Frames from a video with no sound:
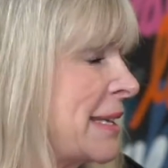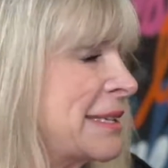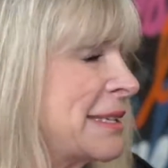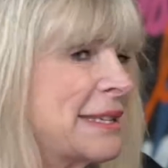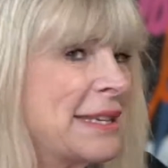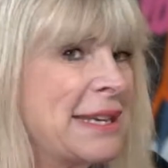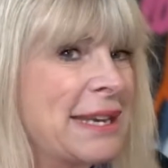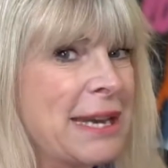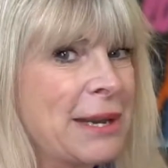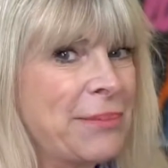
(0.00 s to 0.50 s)

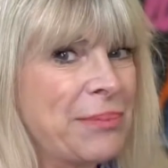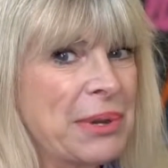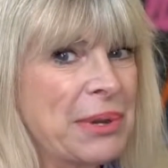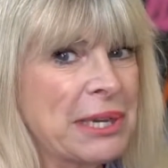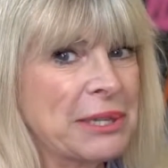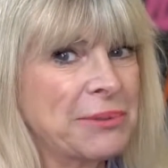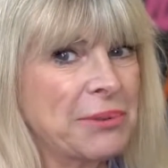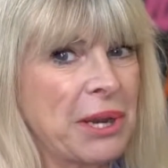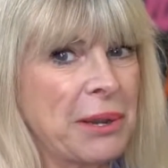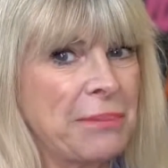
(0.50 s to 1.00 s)
That's it.
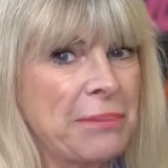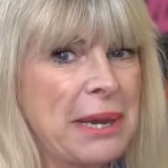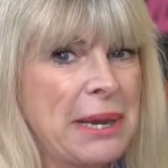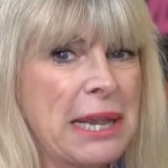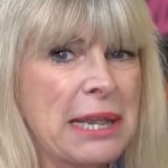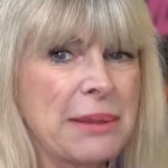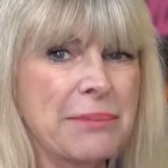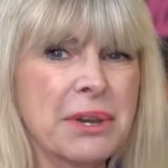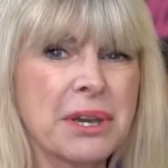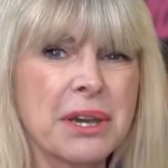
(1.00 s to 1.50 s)
Because when I
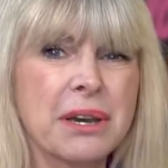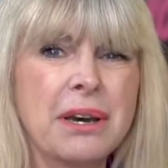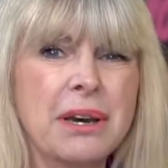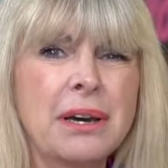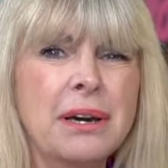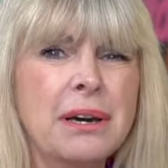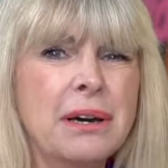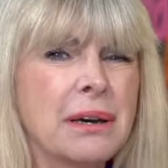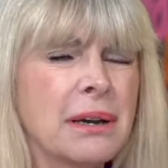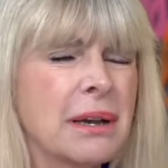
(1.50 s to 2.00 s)
meet them, I go,
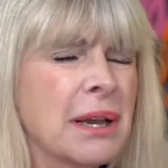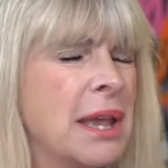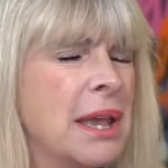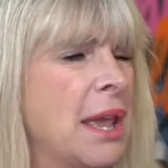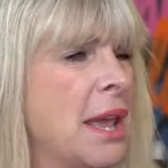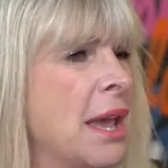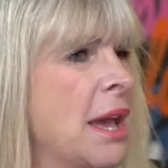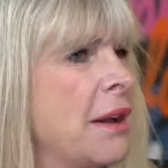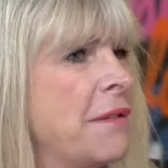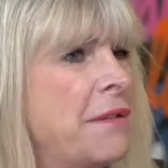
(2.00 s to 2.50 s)
oh,
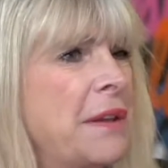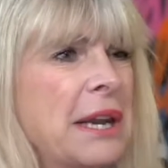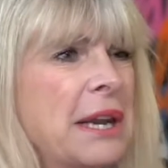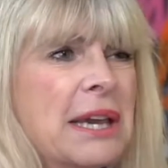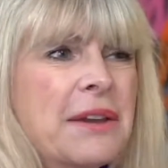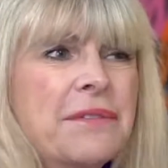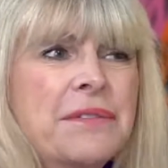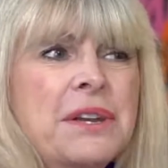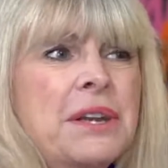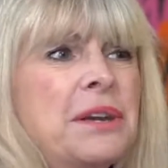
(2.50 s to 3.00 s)
I feel
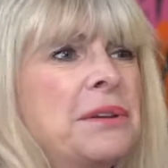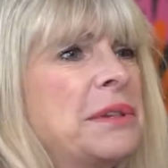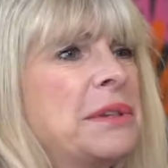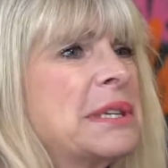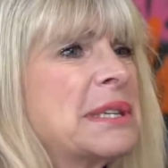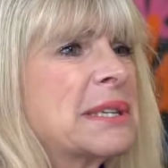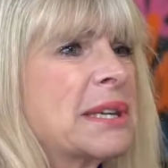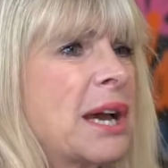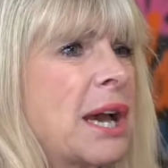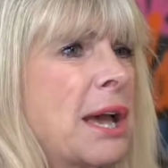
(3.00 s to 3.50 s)
like I've known
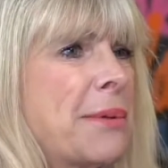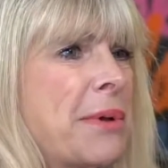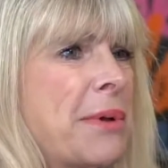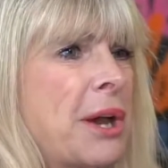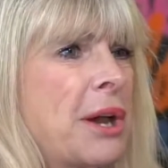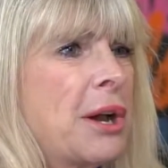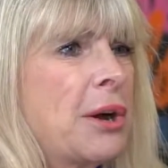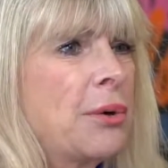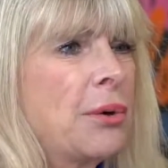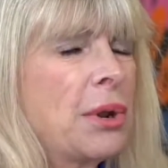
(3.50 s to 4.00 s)
this guy
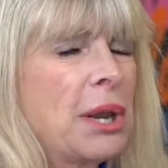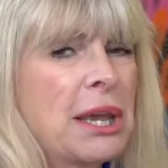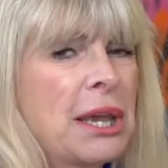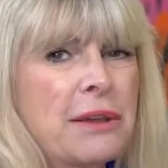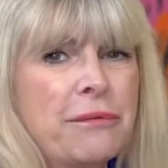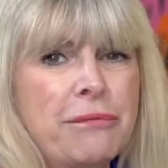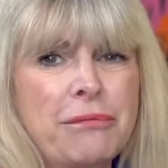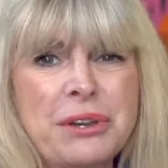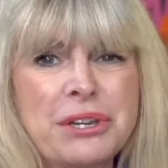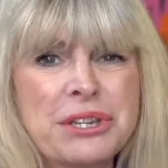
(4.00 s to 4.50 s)
my whole
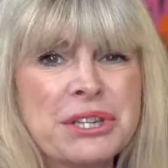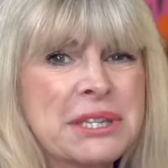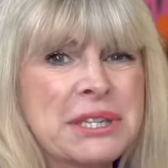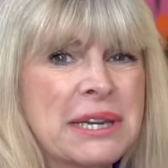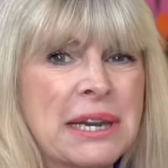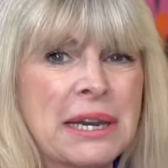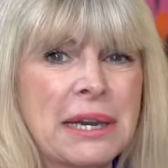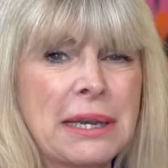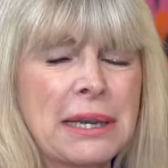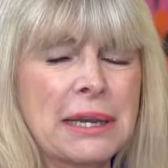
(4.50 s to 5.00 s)
life. We
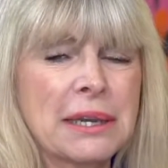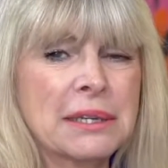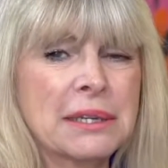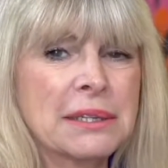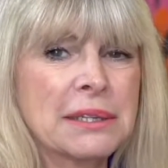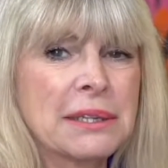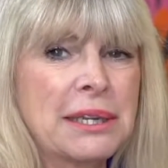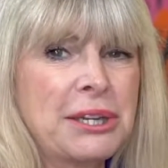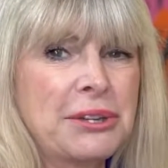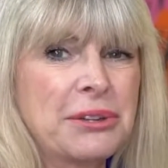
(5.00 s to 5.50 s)
just
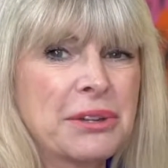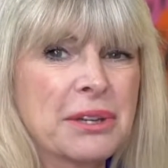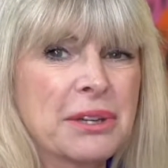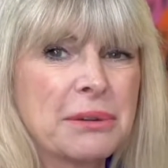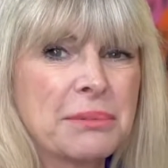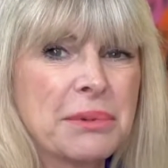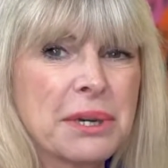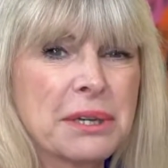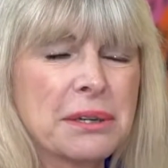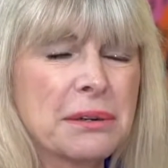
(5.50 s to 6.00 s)
clicked. And they think,
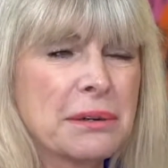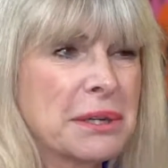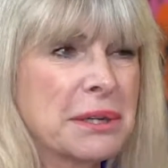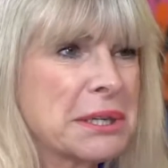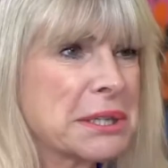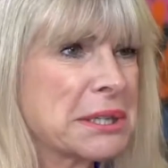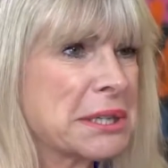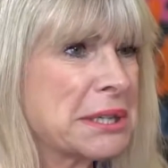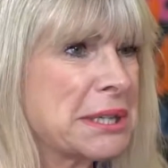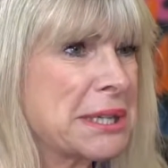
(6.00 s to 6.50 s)
oh my God,
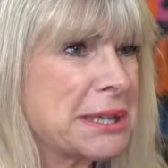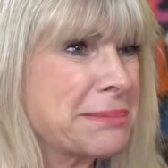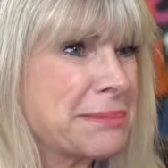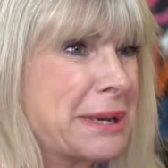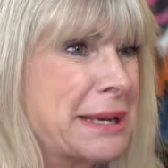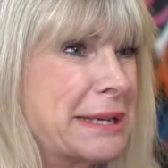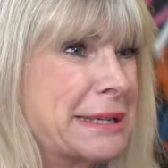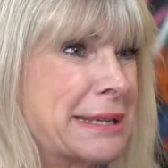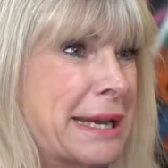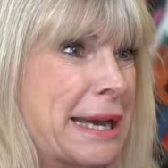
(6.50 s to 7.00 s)
it's because he's
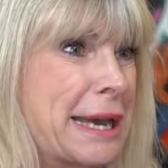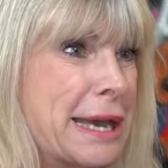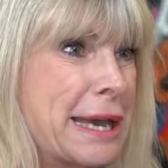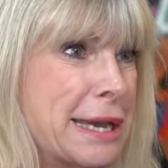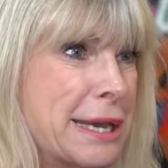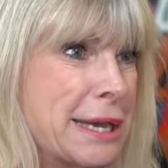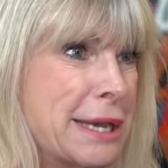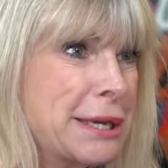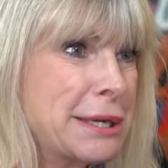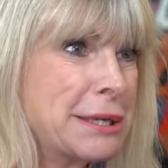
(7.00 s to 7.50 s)
my
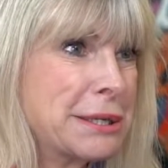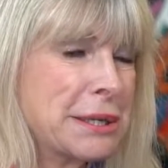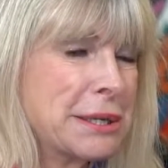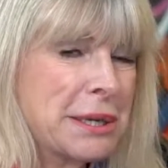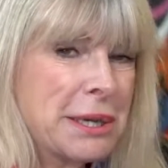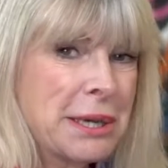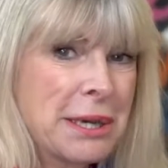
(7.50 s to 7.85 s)
dad.